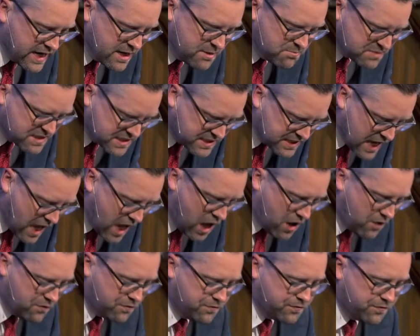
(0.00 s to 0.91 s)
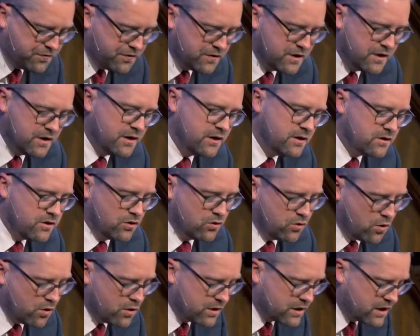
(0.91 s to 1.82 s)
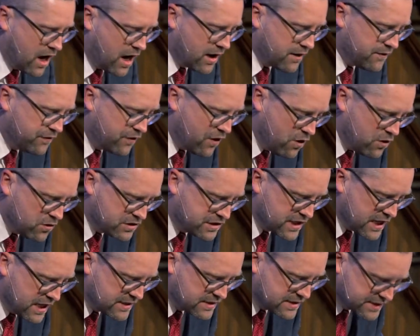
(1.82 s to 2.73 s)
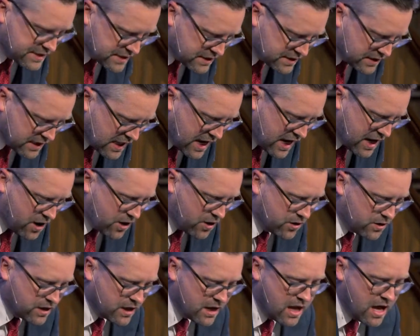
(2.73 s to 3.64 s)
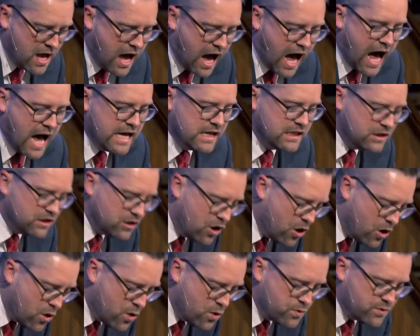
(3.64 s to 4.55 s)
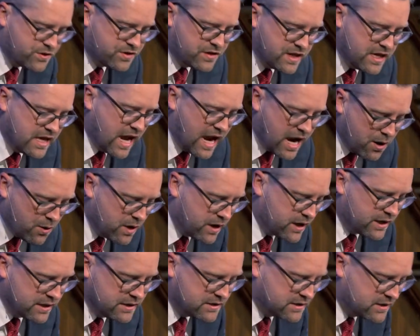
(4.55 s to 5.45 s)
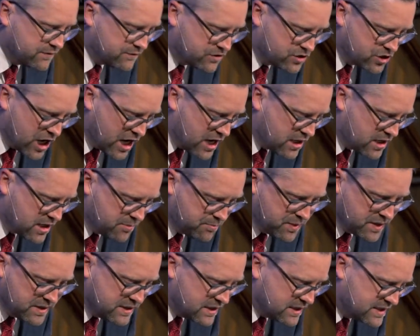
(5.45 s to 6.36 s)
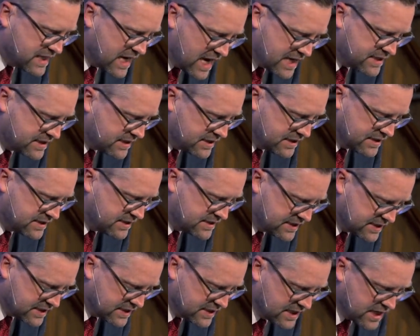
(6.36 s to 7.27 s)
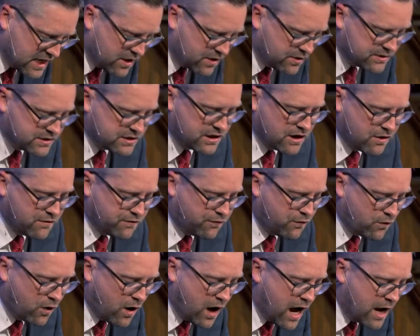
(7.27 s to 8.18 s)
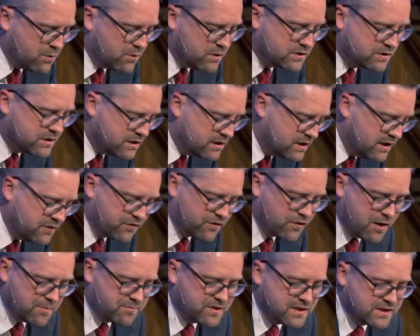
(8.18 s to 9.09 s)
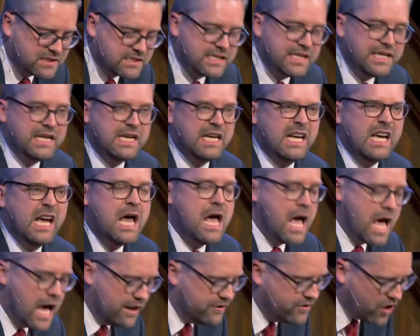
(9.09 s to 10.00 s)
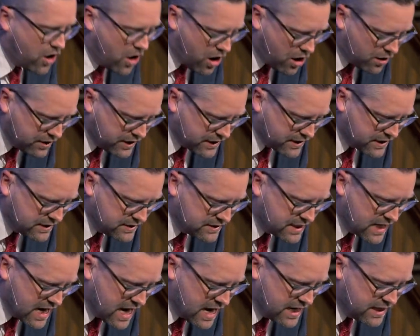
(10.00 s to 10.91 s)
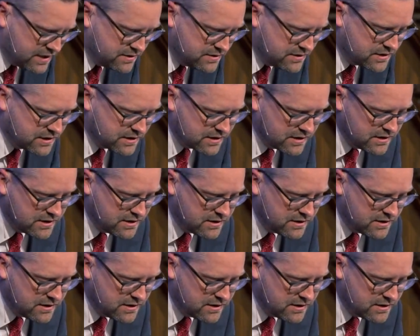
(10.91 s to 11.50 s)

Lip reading: himself. The Lord God of hosts has declared, I loathe the arrogance of Jacob and detest his citadels. Therefore, I will deliver up the city and all it contains.